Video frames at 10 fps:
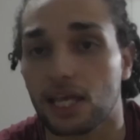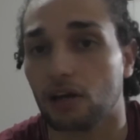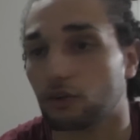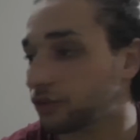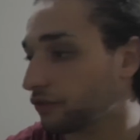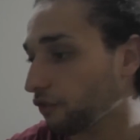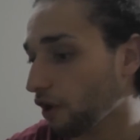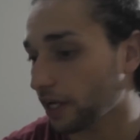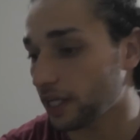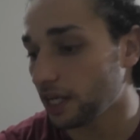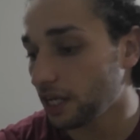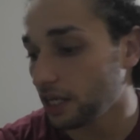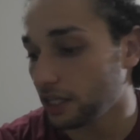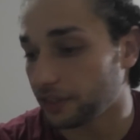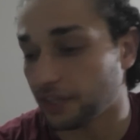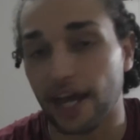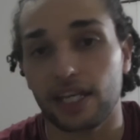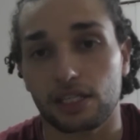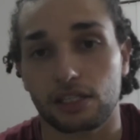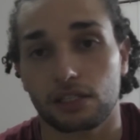out of the fight
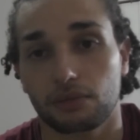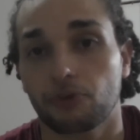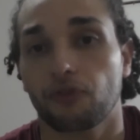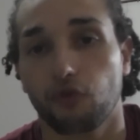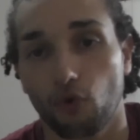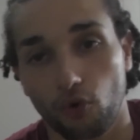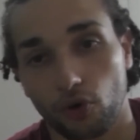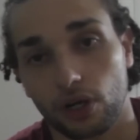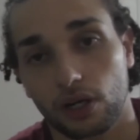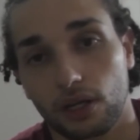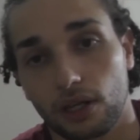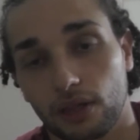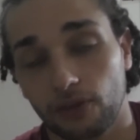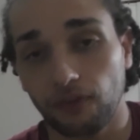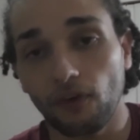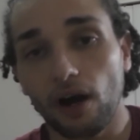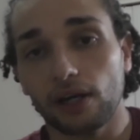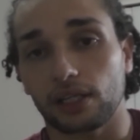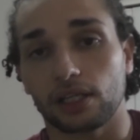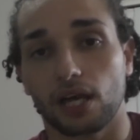days before the
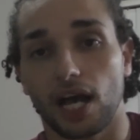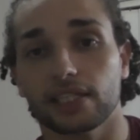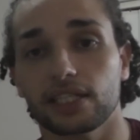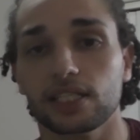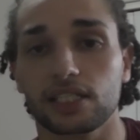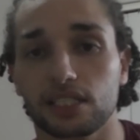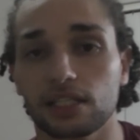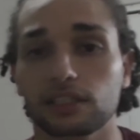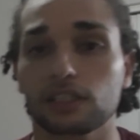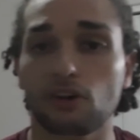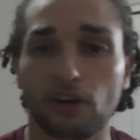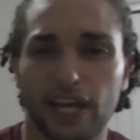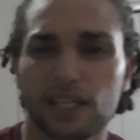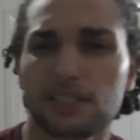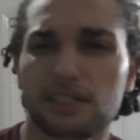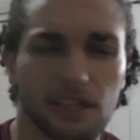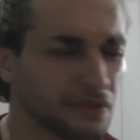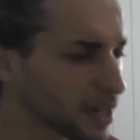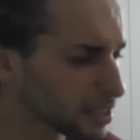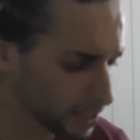fight, and he still did not cancel the
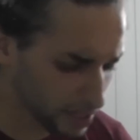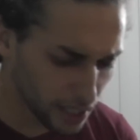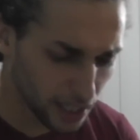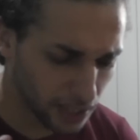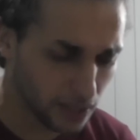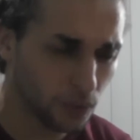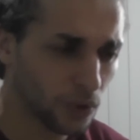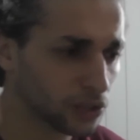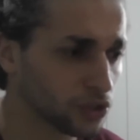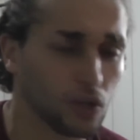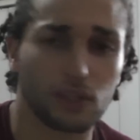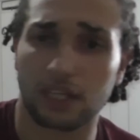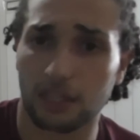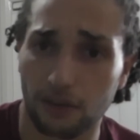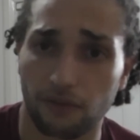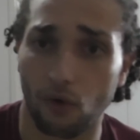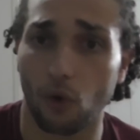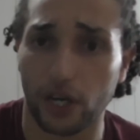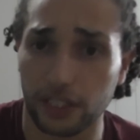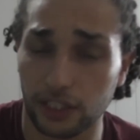event, and he went on and he
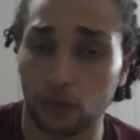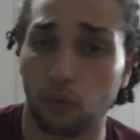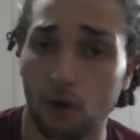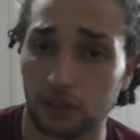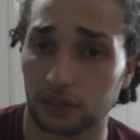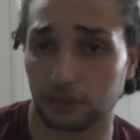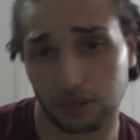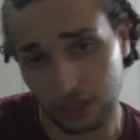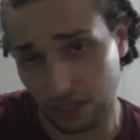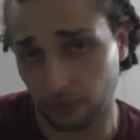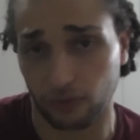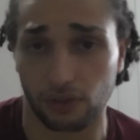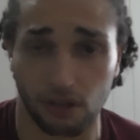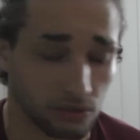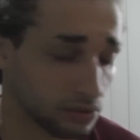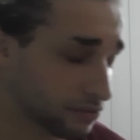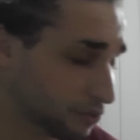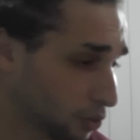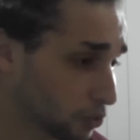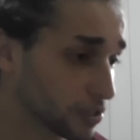fought and he won, except for the last one, of
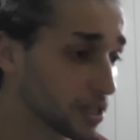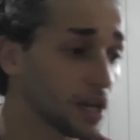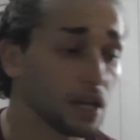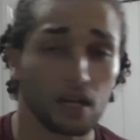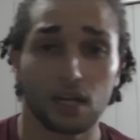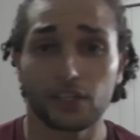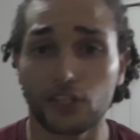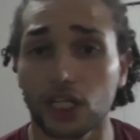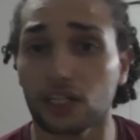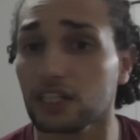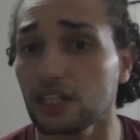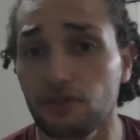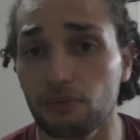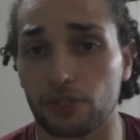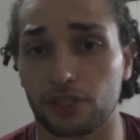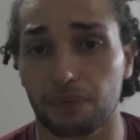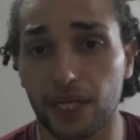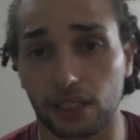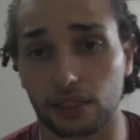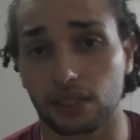course. You gotta give him
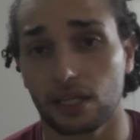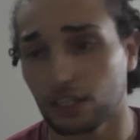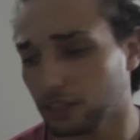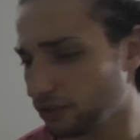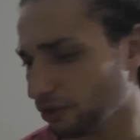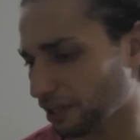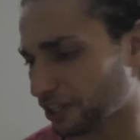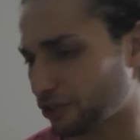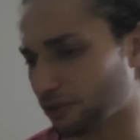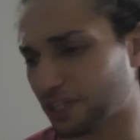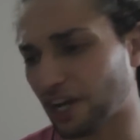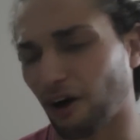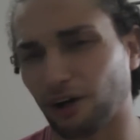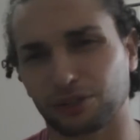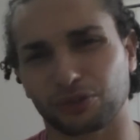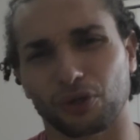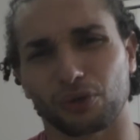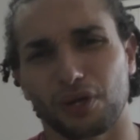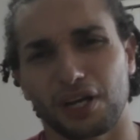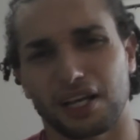respect. You know, like Jose
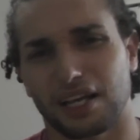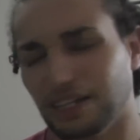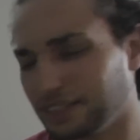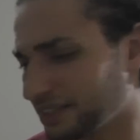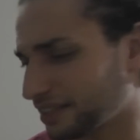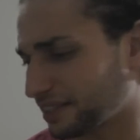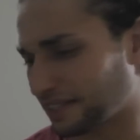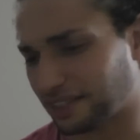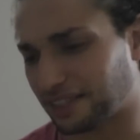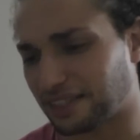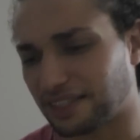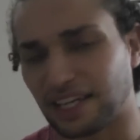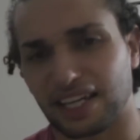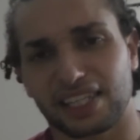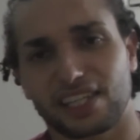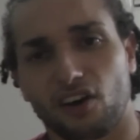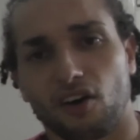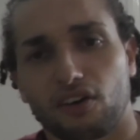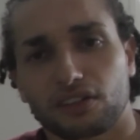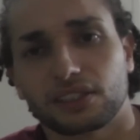Aldo and the
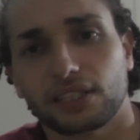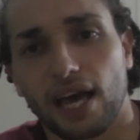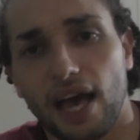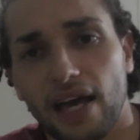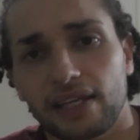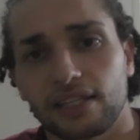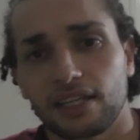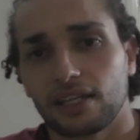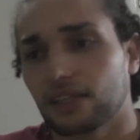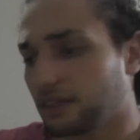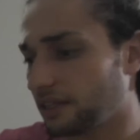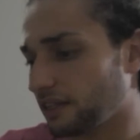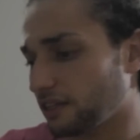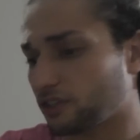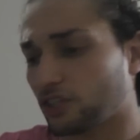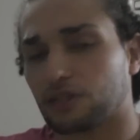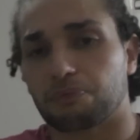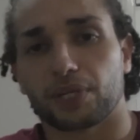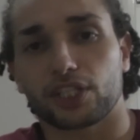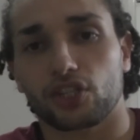idiot RDA, that they're
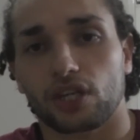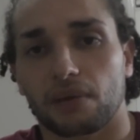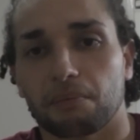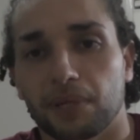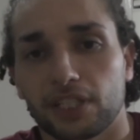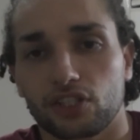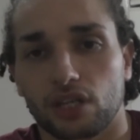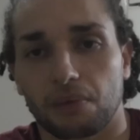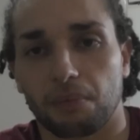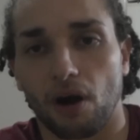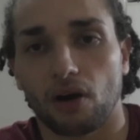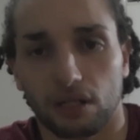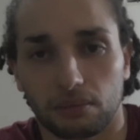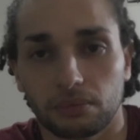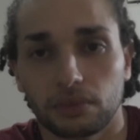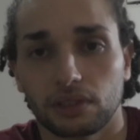just bitching about him.